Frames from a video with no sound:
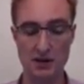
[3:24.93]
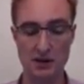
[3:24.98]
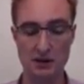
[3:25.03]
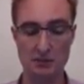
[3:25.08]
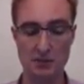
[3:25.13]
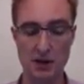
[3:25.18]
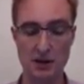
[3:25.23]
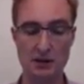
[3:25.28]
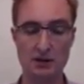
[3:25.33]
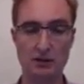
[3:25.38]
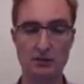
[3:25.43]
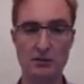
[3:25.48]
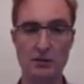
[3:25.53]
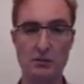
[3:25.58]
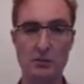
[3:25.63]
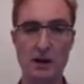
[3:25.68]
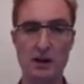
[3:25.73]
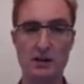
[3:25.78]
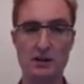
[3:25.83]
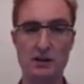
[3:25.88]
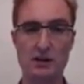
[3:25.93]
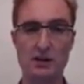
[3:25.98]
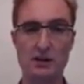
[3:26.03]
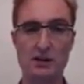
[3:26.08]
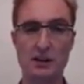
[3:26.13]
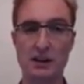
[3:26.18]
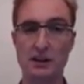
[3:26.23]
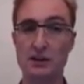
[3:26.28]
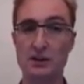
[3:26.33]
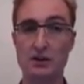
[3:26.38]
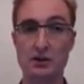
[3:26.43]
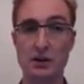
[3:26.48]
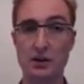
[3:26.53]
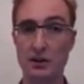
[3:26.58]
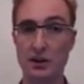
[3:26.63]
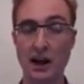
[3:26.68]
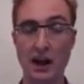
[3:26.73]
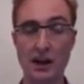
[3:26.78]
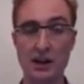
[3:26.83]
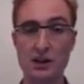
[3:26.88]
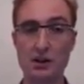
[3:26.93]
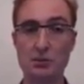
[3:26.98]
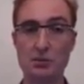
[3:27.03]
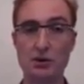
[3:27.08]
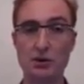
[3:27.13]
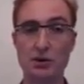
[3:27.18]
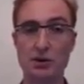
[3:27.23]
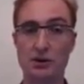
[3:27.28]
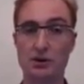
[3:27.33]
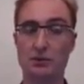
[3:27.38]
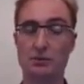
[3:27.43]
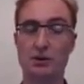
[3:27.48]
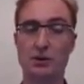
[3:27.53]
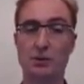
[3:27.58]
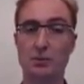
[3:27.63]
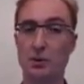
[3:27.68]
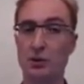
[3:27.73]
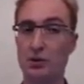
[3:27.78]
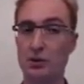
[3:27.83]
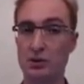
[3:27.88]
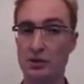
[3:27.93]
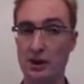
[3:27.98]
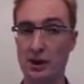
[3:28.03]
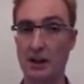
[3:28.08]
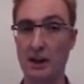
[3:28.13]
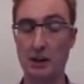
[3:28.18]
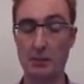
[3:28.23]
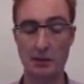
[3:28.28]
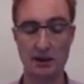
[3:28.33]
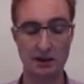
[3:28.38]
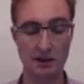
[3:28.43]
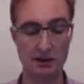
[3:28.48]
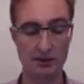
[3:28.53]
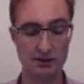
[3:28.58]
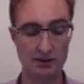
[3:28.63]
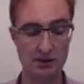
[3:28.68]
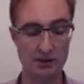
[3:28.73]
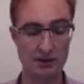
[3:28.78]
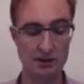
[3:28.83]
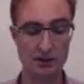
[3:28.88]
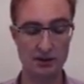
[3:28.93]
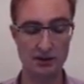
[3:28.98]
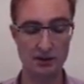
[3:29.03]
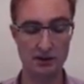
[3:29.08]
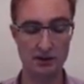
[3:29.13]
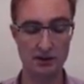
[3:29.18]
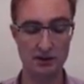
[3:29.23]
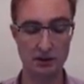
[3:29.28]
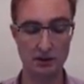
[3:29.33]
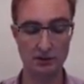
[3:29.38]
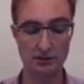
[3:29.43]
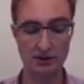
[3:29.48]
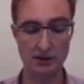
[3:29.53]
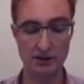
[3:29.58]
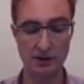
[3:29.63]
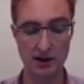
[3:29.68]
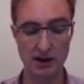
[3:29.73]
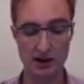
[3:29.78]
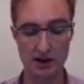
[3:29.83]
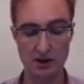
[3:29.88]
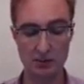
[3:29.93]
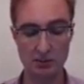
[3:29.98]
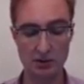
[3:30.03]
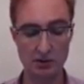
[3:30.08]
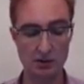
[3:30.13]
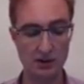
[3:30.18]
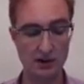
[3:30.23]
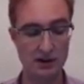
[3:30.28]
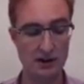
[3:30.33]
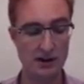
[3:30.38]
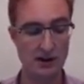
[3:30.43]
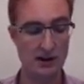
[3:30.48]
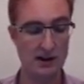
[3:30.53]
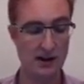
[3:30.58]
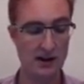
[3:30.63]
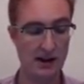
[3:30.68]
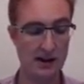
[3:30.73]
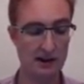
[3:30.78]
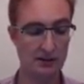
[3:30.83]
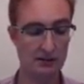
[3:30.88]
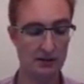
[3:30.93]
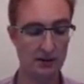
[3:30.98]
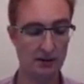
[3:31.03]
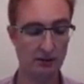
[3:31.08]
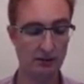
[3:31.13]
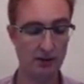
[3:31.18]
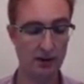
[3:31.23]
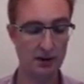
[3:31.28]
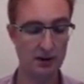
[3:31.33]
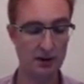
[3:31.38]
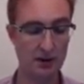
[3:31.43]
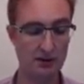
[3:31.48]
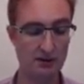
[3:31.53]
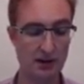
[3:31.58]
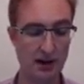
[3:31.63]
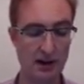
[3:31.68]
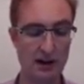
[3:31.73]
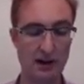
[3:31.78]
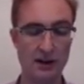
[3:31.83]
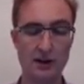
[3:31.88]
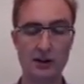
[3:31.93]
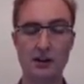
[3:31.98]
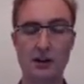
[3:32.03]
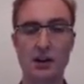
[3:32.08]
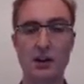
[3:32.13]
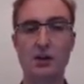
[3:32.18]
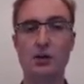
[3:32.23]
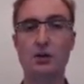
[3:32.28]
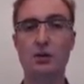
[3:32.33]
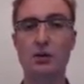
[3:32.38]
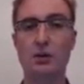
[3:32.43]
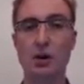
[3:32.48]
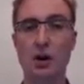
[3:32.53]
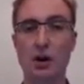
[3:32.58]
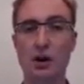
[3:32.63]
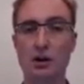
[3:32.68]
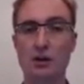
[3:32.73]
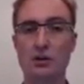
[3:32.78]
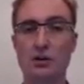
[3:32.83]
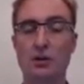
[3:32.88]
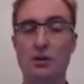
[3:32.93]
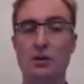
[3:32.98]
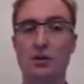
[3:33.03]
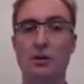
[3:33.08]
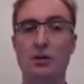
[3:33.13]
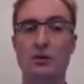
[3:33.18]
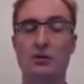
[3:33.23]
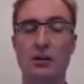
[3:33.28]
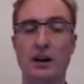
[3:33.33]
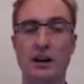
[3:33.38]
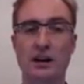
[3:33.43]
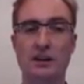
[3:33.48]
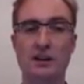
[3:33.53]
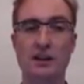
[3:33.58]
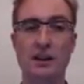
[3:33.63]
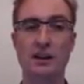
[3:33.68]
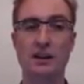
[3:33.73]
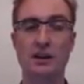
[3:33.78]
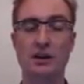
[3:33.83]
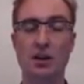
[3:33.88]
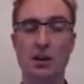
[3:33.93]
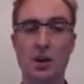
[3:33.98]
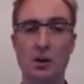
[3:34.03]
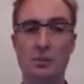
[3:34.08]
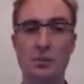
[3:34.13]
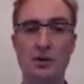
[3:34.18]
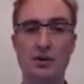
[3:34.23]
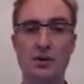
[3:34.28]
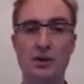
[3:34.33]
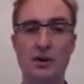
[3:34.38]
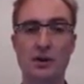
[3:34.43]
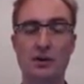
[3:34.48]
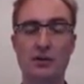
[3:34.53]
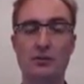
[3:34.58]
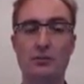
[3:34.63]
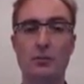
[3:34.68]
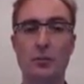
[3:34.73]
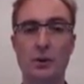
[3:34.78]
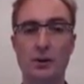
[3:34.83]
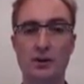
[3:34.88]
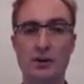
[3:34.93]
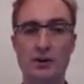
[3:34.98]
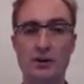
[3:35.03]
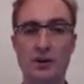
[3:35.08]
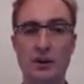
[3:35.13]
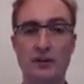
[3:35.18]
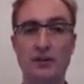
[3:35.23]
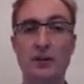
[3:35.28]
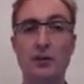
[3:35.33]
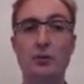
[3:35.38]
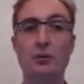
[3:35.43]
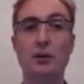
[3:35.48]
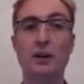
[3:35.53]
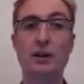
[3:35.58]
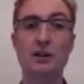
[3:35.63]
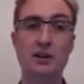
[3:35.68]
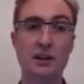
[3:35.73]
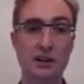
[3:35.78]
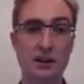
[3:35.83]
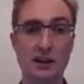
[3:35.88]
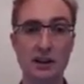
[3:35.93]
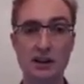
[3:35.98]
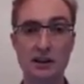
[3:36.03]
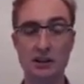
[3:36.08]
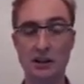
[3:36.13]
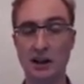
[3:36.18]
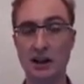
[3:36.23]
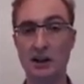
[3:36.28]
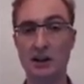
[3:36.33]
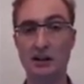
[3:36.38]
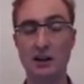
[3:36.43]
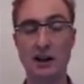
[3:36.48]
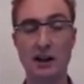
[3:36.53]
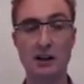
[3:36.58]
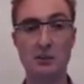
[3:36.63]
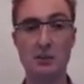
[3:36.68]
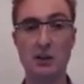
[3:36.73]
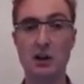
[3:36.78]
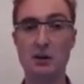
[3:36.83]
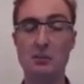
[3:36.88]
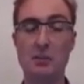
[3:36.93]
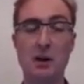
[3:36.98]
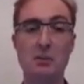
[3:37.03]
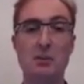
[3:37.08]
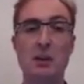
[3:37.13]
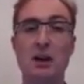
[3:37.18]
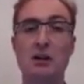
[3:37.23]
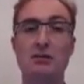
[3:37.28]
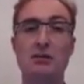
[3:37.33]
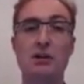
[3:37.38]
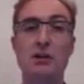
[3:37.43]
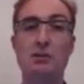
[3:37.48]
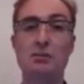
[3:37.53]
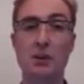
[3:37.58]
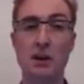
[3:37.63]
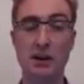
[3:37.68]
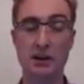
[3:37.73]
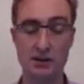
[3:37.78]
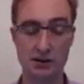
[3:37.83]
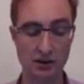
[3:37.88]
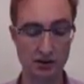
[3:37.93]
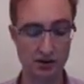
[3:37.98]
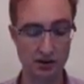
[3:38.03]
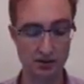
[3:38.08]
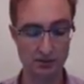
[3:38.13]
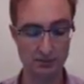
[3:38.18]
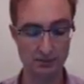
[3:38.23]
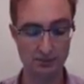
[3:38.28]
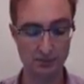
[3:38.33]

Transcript: meta information that says it's not cacheable because it was produced dynamically, for instance. So if it's cacheable, and if it's freshly valid, you got or validated a copy of this with the server recently, like maybe a few minutes ago,